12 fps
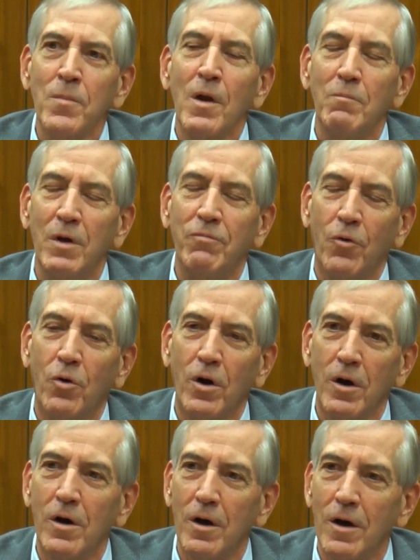
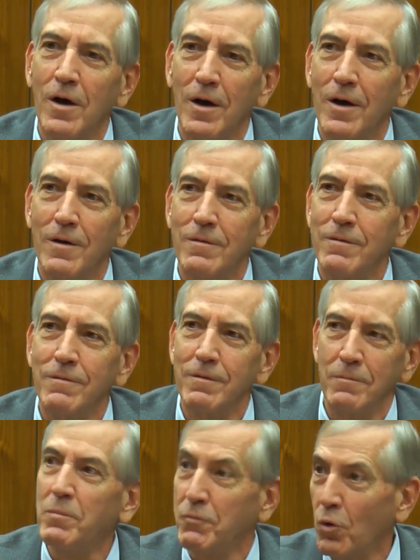
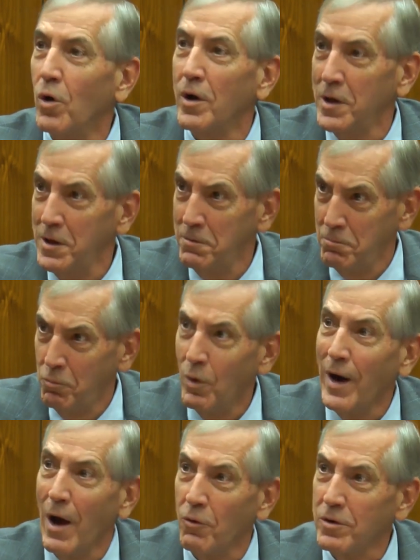before he
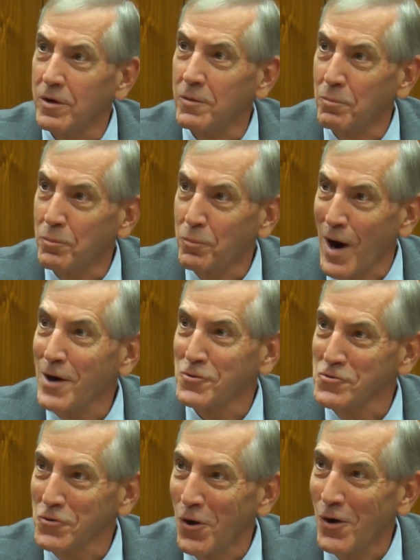went out to
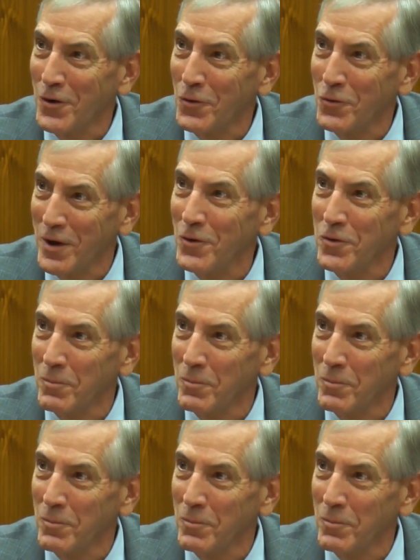practice law in O'Neill,